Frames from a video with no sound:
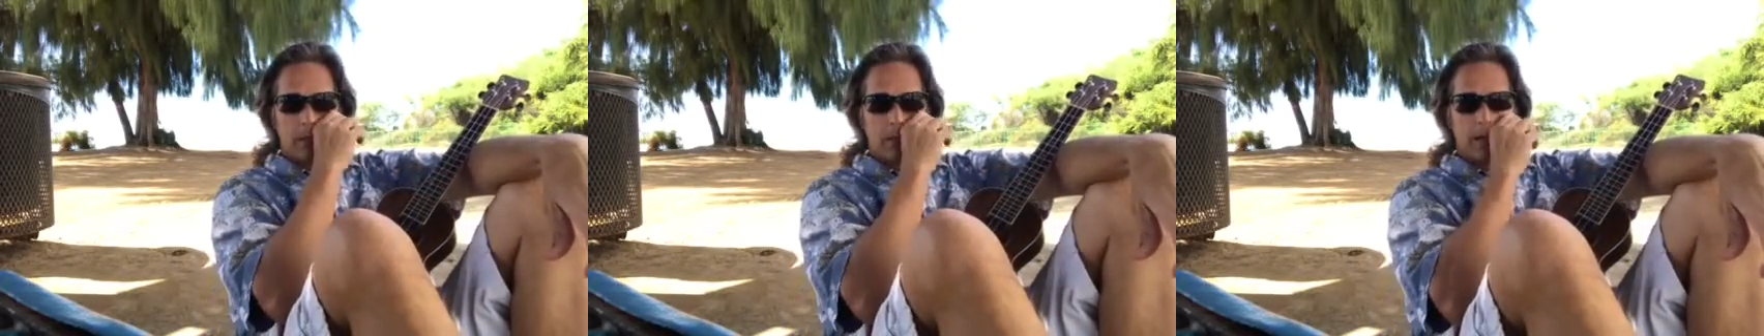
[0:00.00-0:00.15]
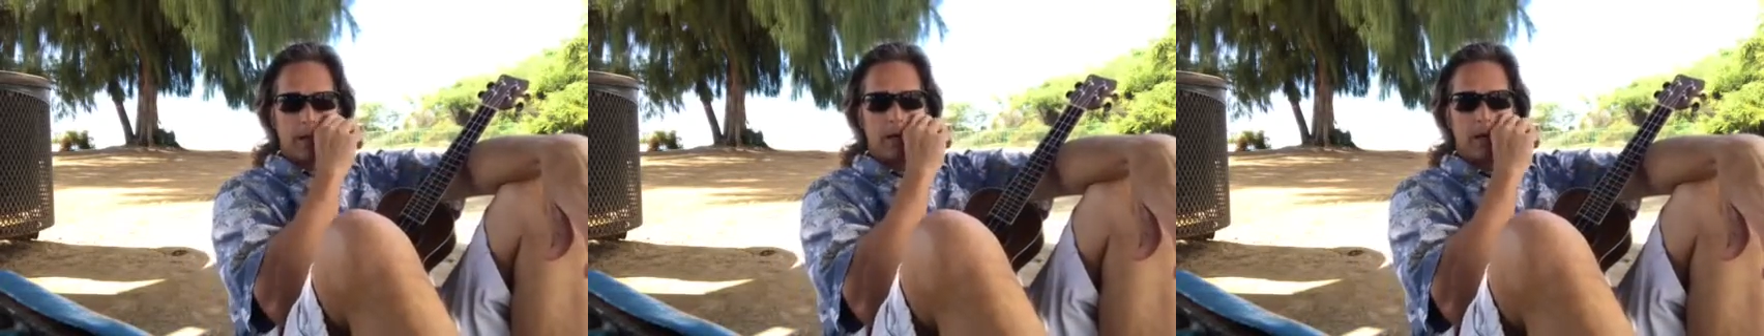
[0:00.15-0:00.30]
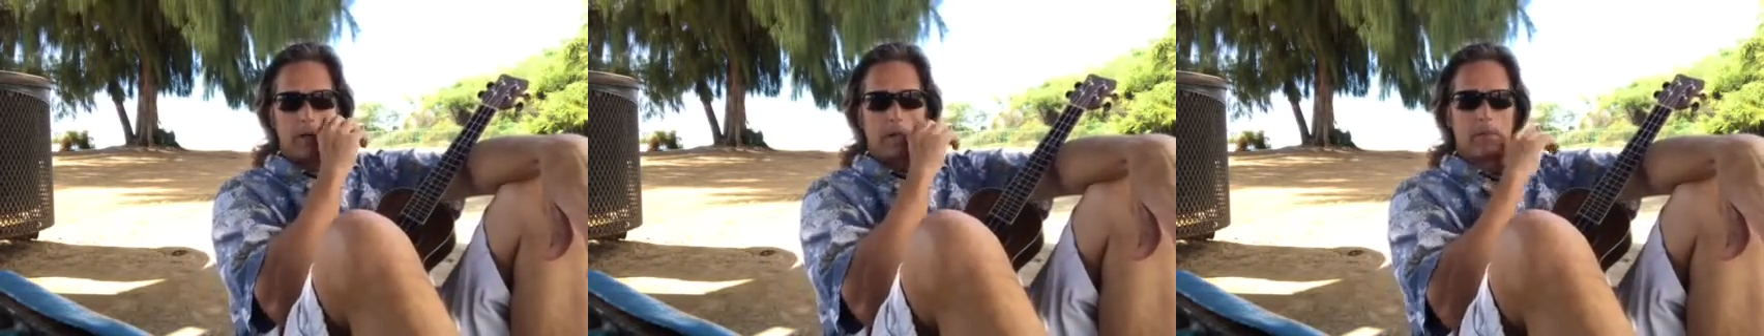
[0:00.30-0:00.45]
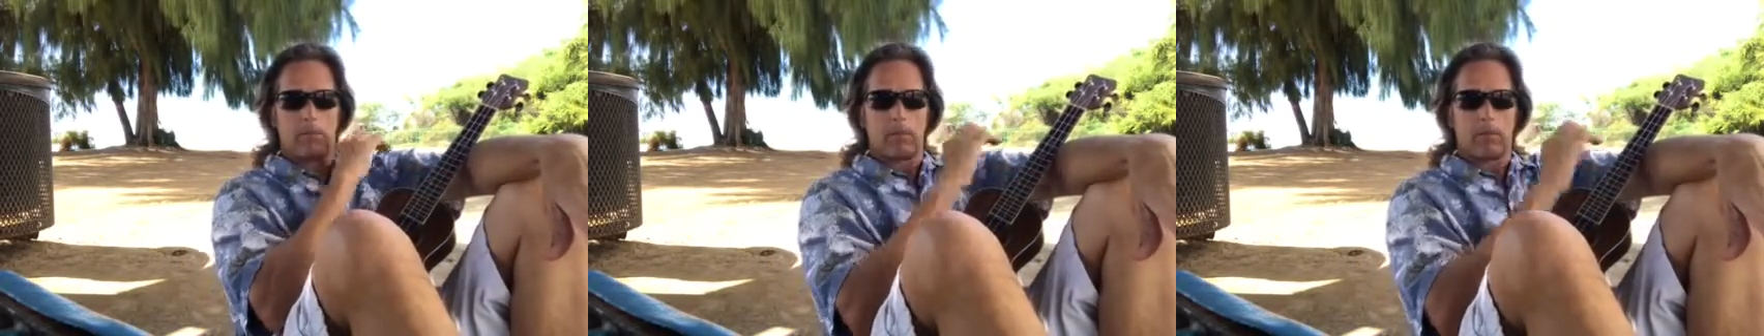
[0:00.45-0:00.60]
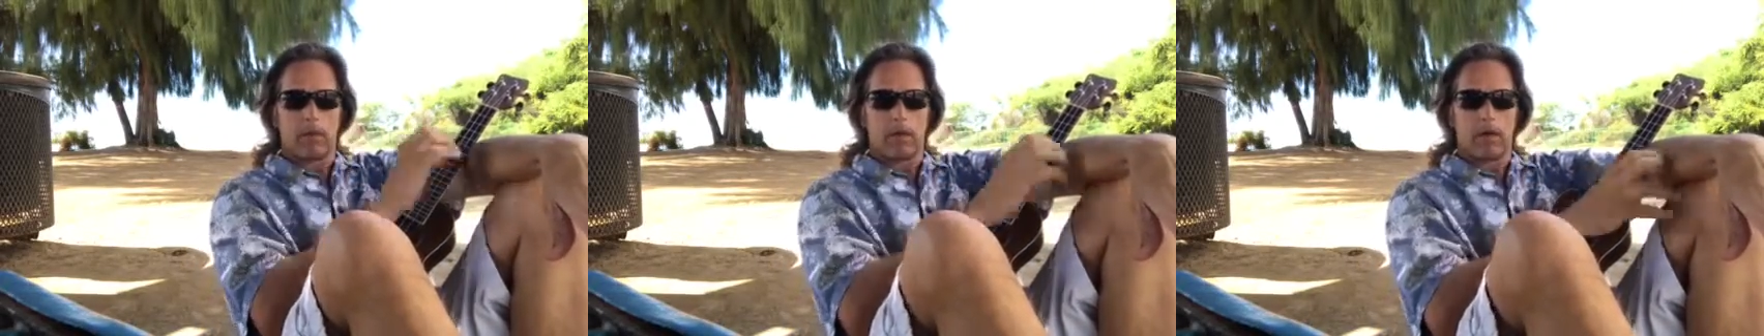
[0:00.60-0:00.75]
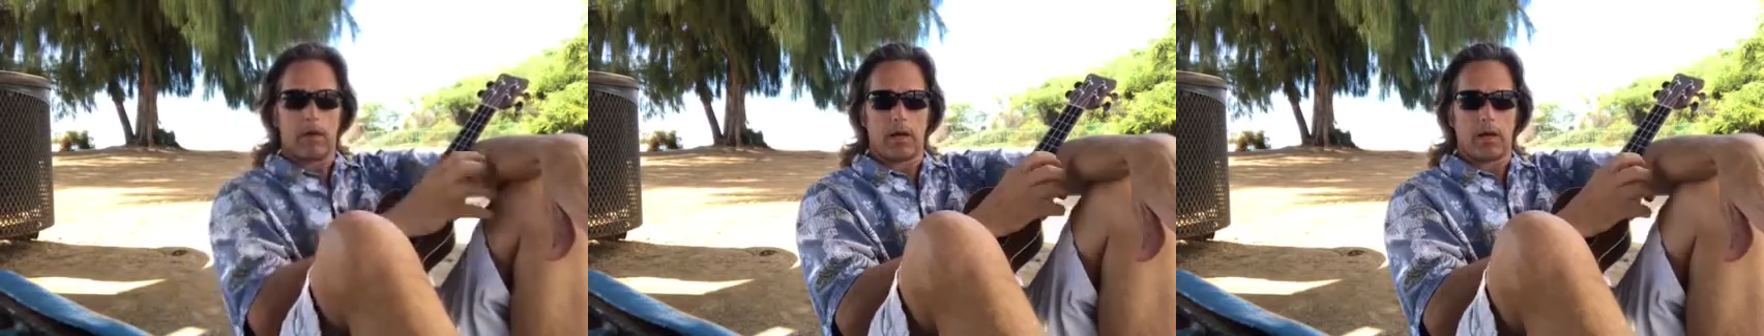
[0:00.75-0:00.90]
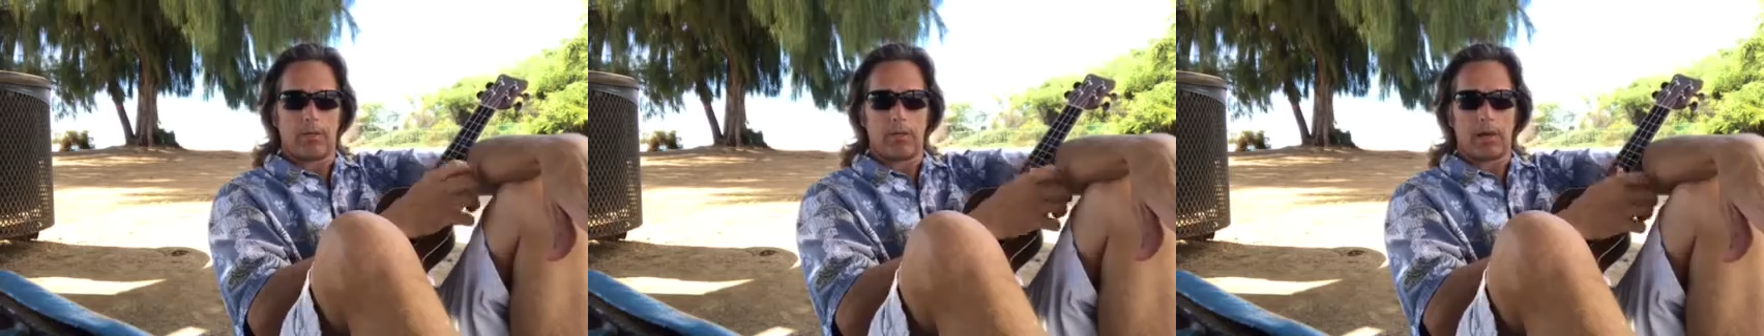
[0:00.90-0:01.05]

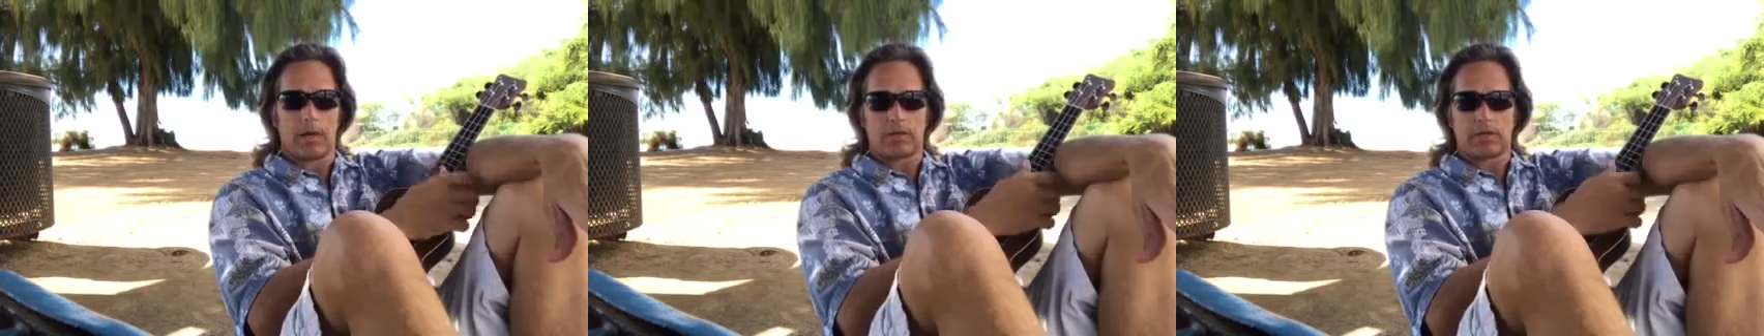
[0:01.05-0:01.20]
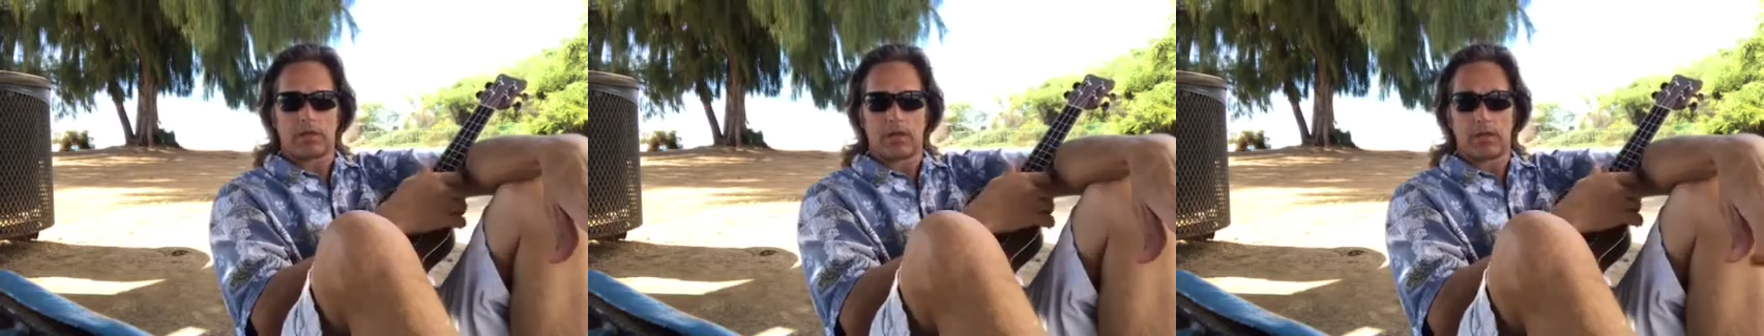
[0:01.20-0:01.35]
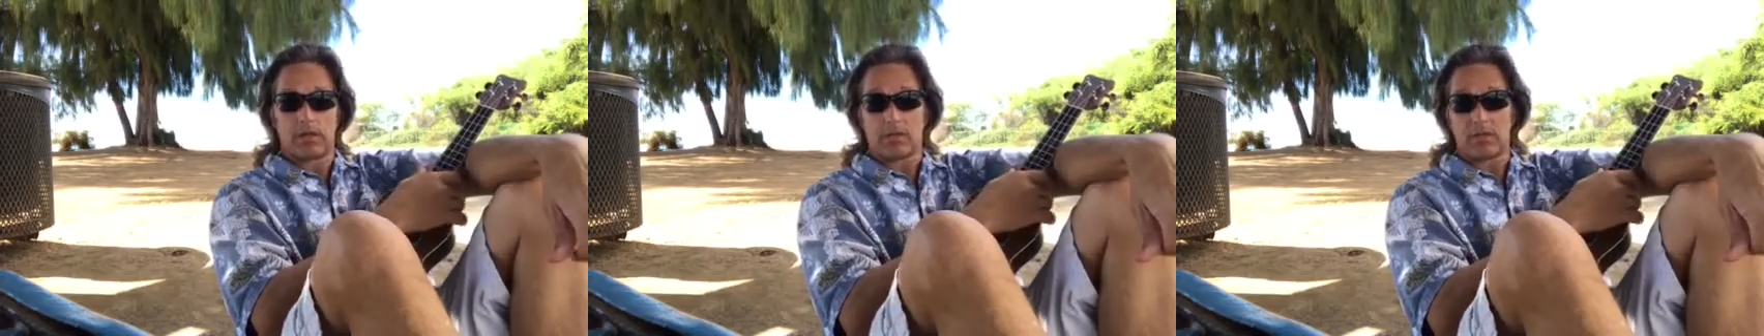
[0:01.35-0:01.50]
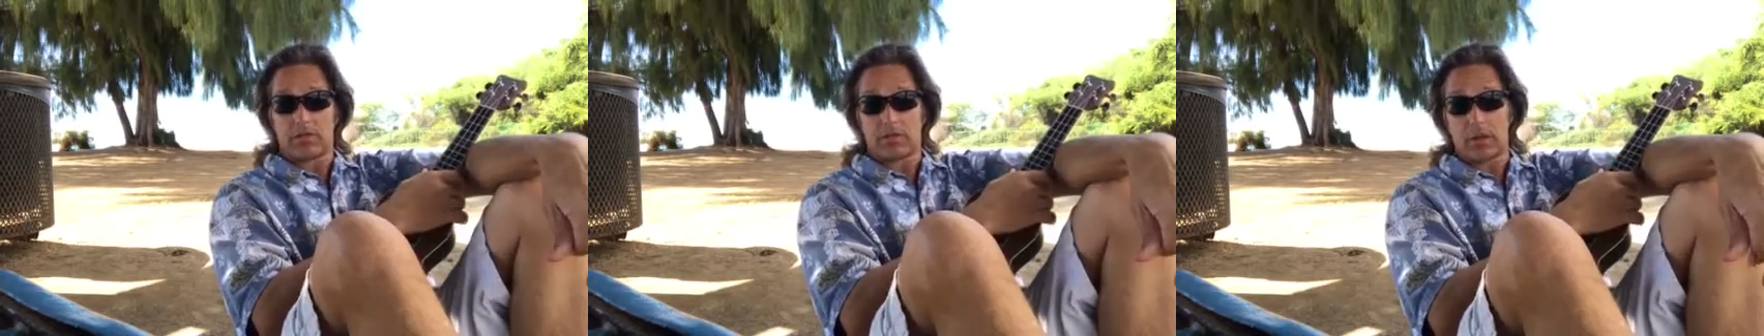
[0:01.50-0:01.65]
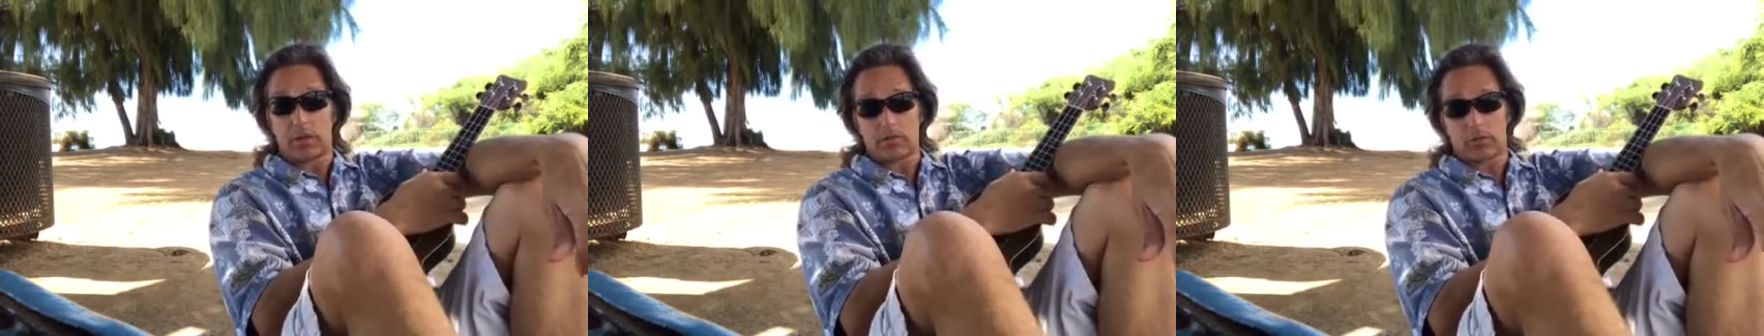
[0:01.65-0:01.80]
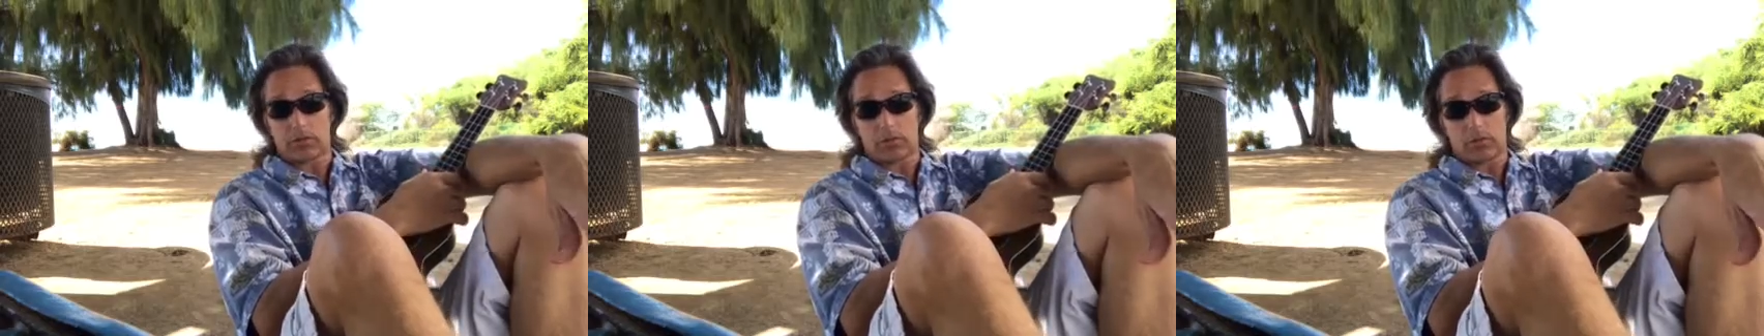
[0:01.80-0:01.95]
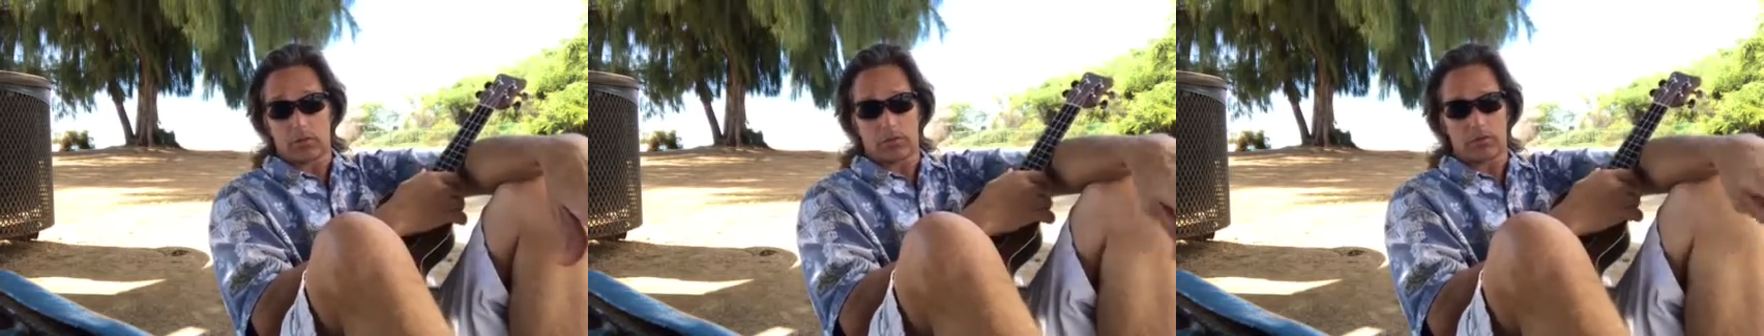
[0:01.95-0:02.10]
I'm actually on the
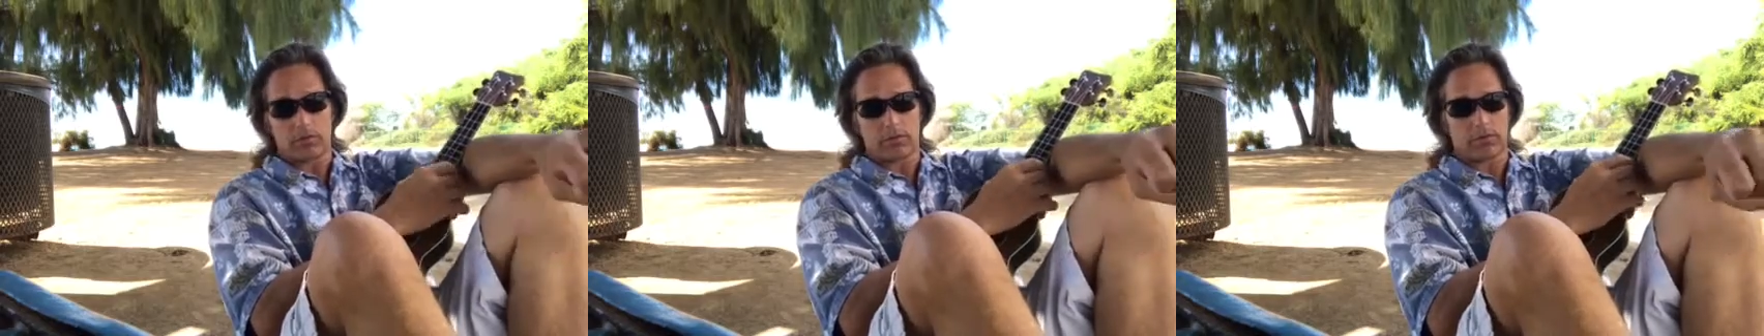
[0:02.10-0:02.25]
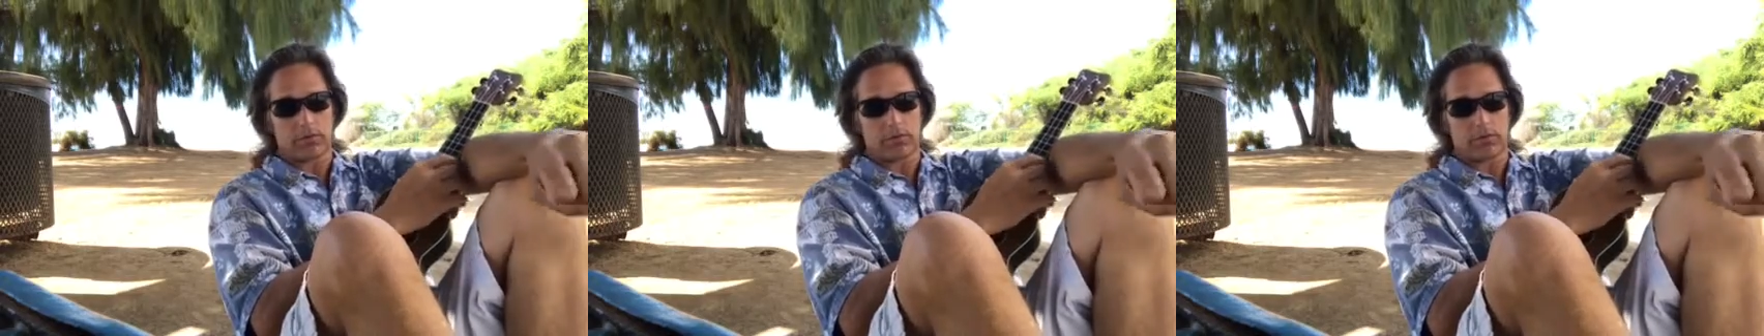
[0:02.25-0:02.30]
South Shore,